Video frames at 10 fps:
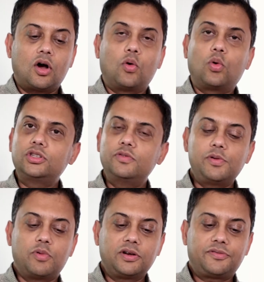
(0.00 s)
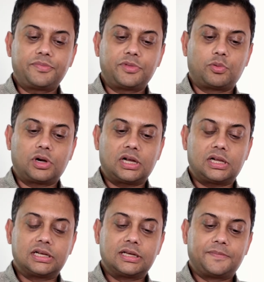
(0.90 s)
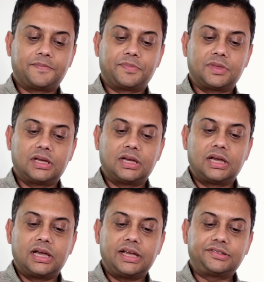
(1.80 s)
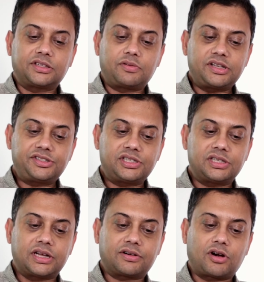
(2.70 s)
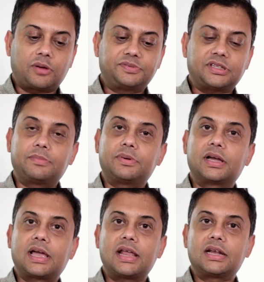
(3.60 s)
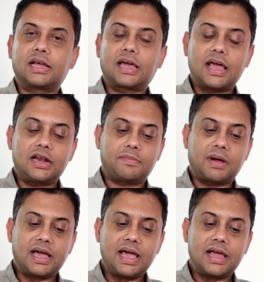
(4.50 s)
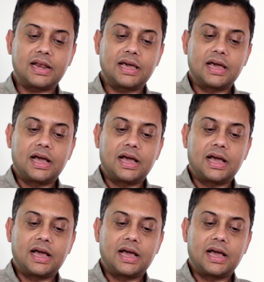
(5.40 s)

What do we want from the world? It's a question that crops up again and again in my head